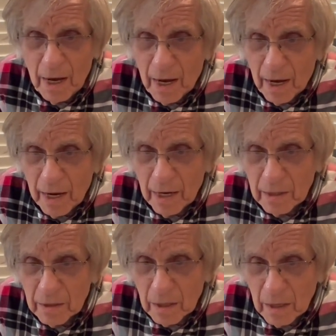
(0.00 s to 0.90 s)

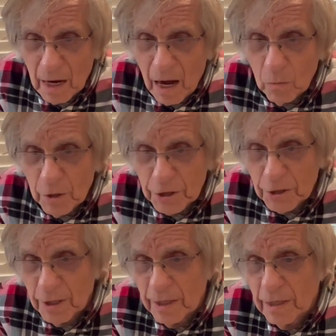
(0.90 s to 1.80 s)
and I
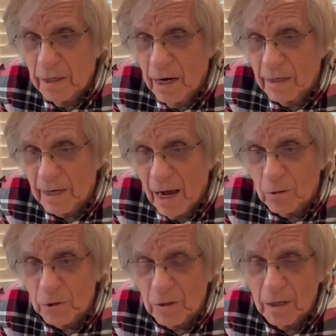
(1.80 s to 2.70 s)
wish the
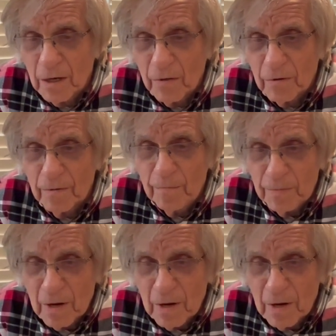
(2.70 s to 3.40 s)
council another